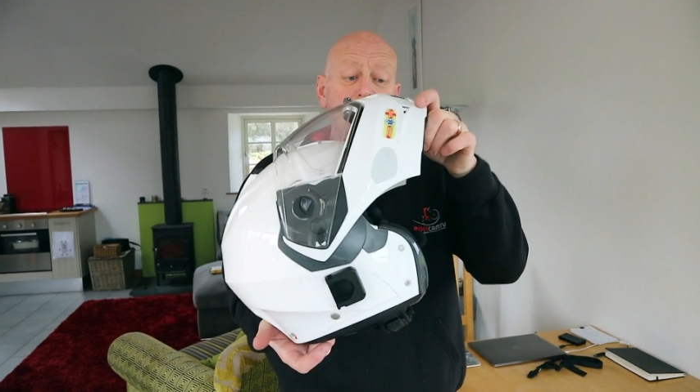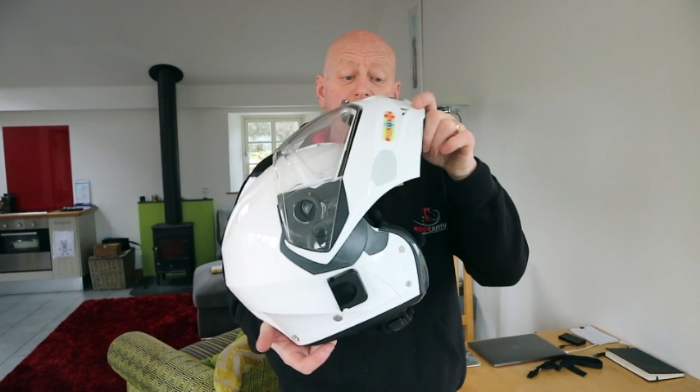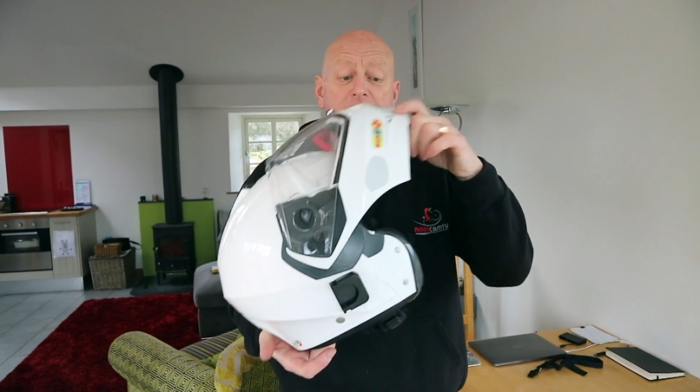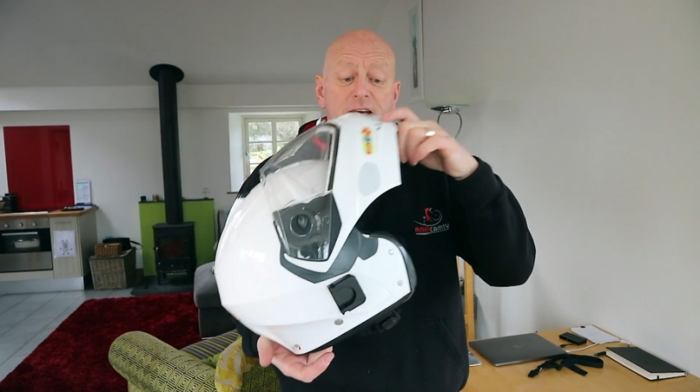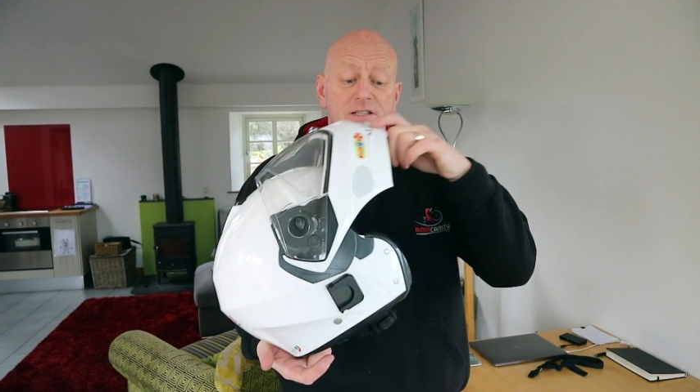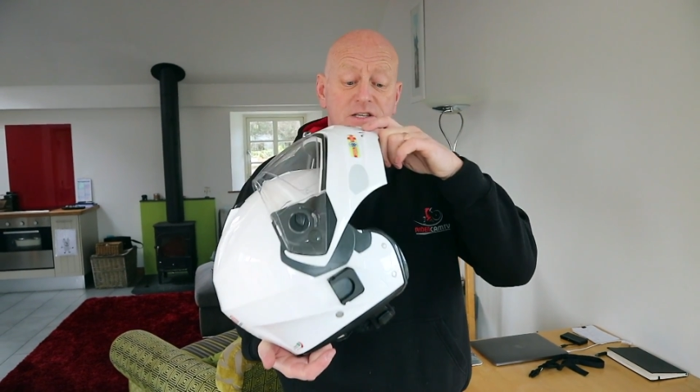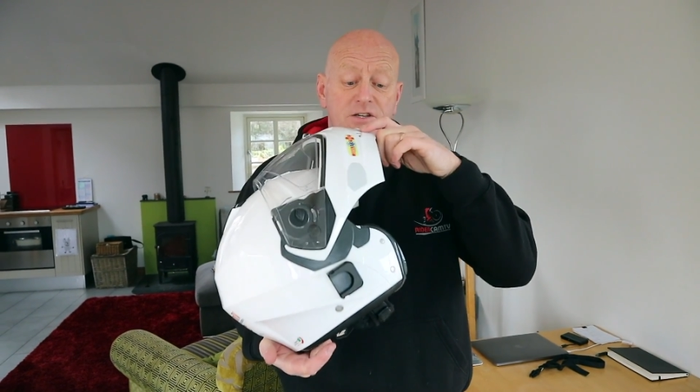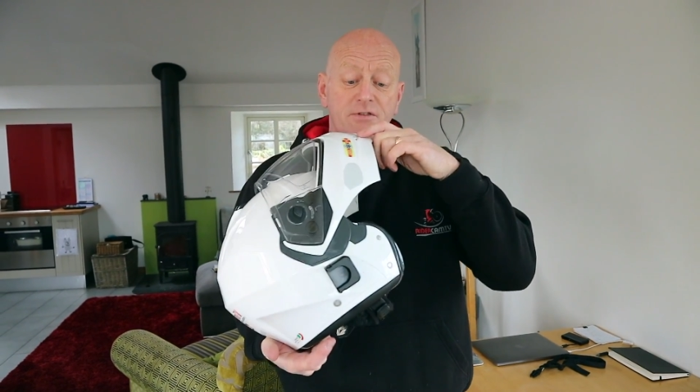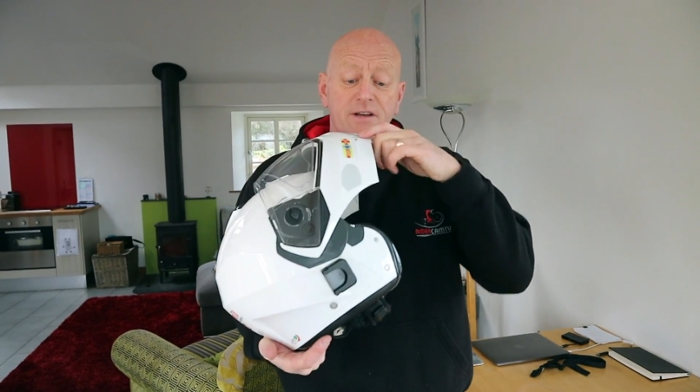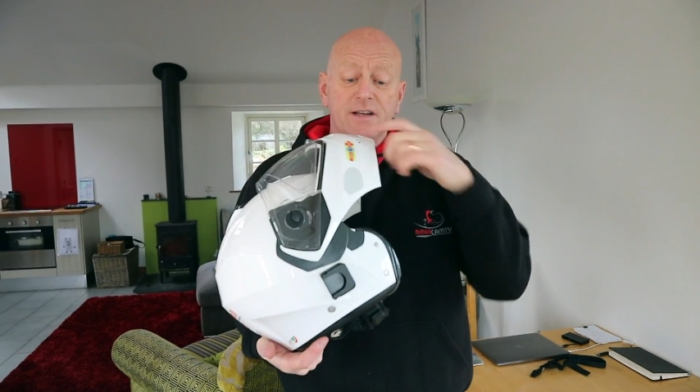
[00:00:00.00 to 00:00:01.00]
and it has a
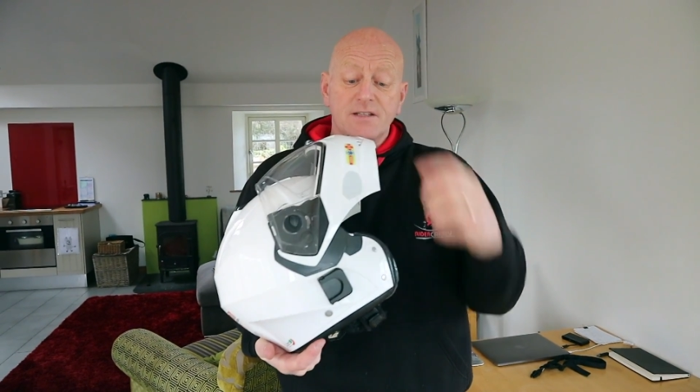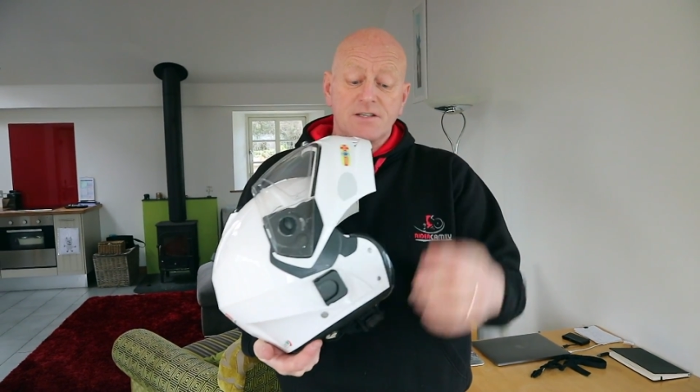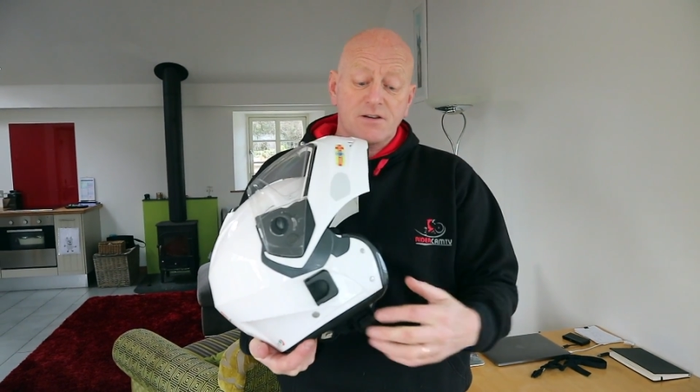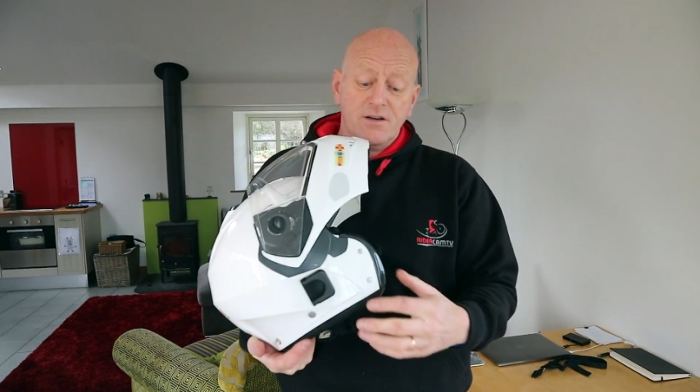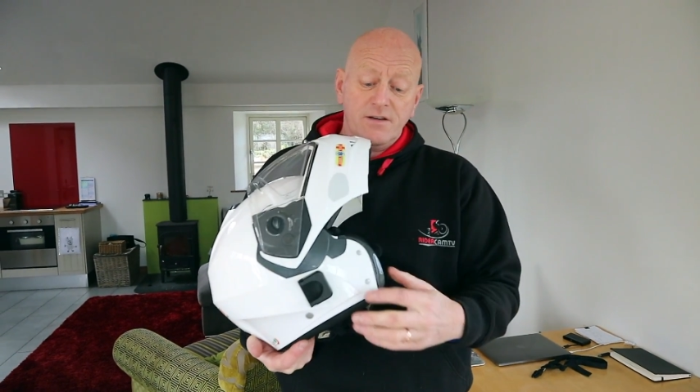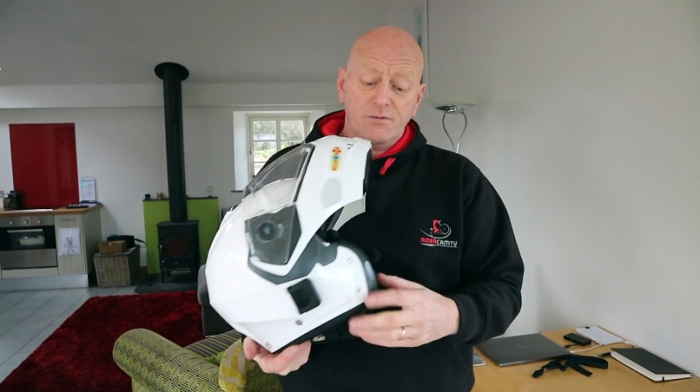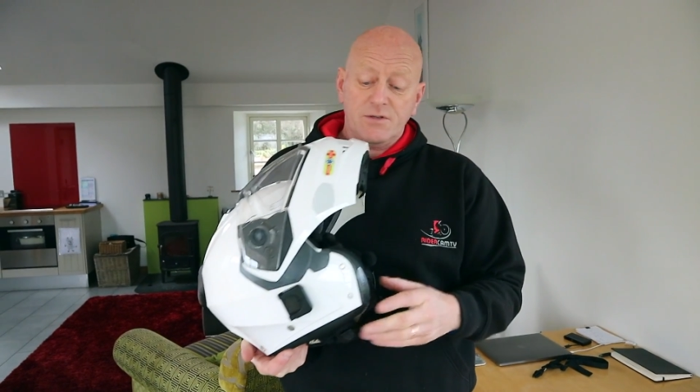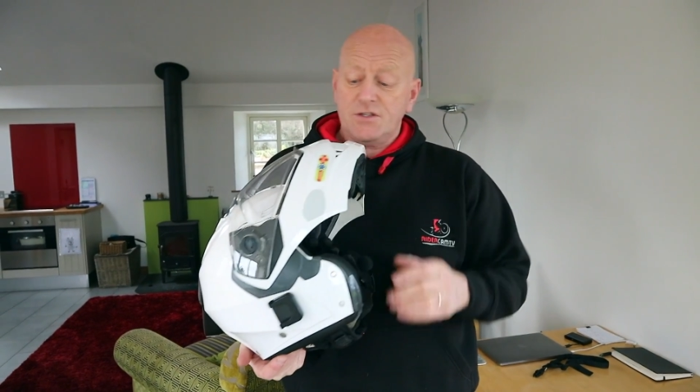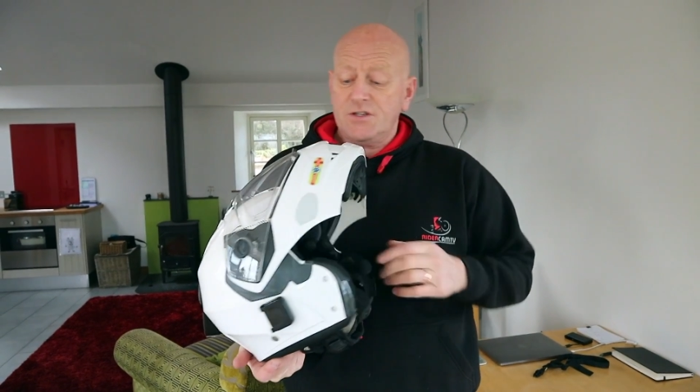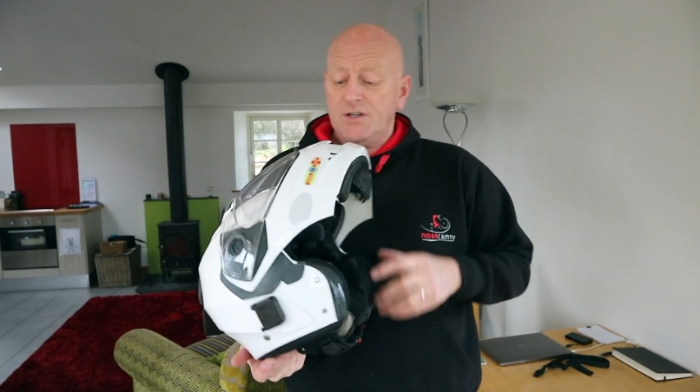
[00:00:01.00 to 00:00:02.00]
screen inside,
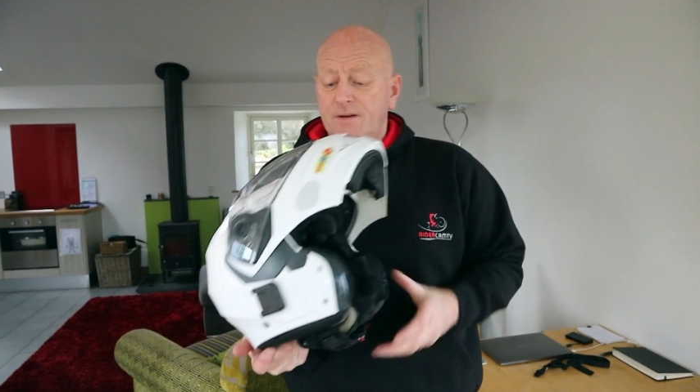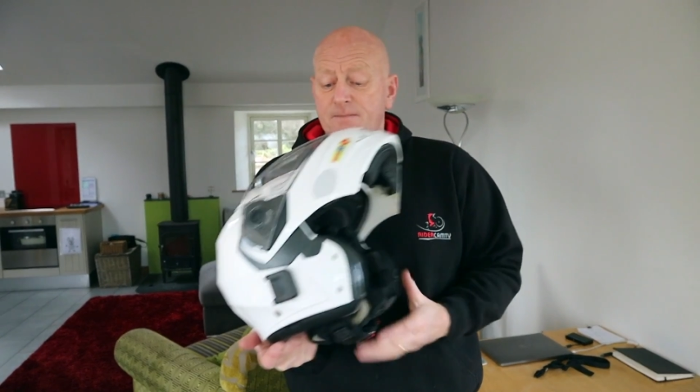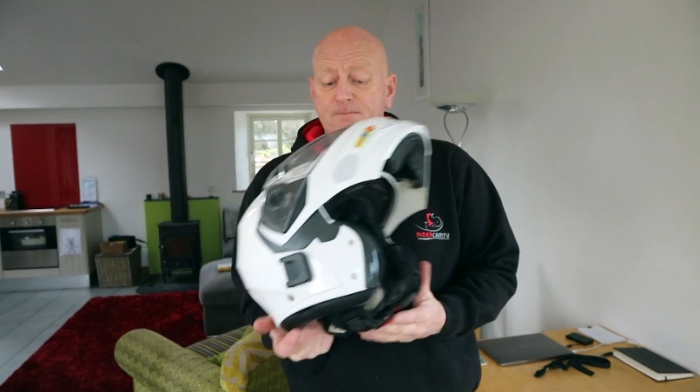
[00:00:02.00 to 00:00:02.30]
which a